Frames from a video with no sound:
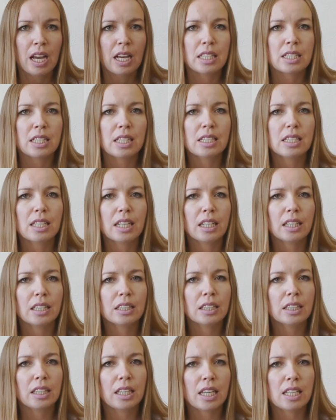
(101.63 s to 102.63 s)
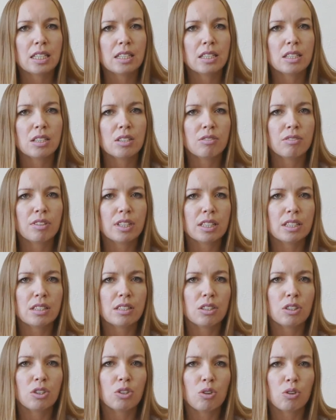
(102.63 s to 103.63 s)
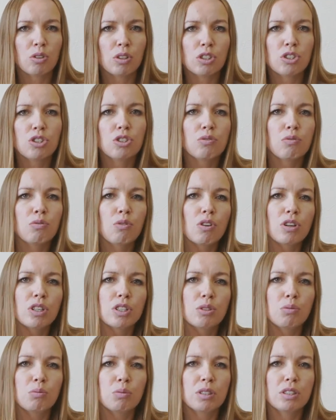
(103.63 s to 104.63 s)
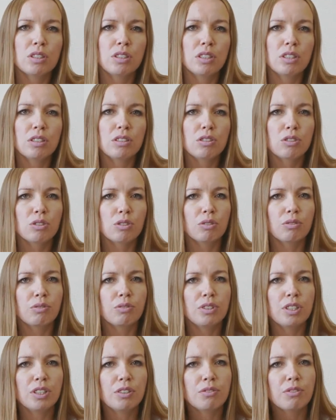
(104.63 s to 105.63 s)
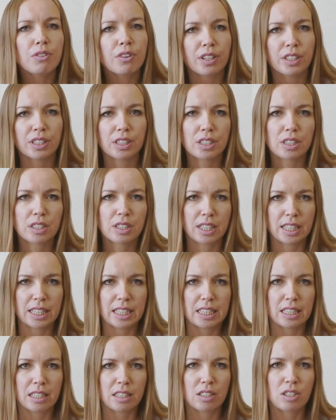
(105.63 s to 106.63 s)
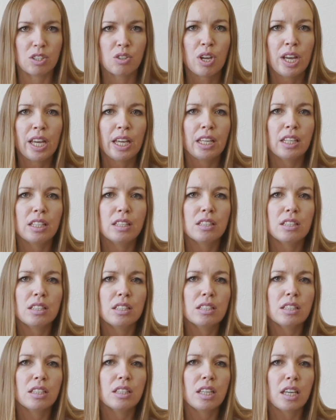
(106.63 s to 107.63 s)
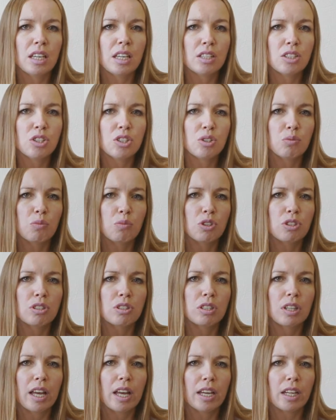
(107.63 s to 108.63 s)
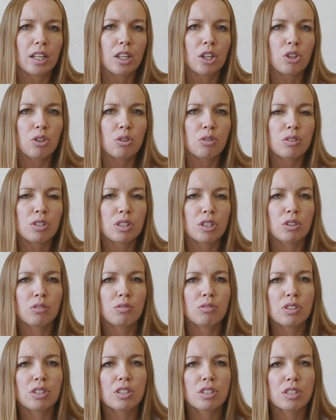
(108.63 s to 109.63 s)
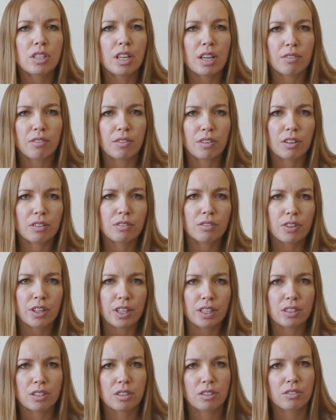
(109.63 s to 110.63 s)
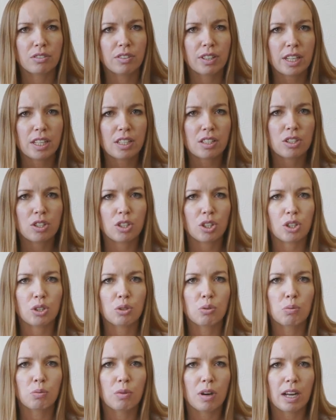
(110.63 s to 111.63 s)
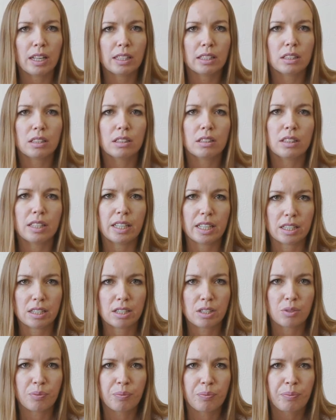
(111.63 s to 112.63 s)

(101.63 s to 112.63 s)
The second case is when Synology works with disks of different sizes. In this case, most likely you deal with several RAID arrays in one NAS.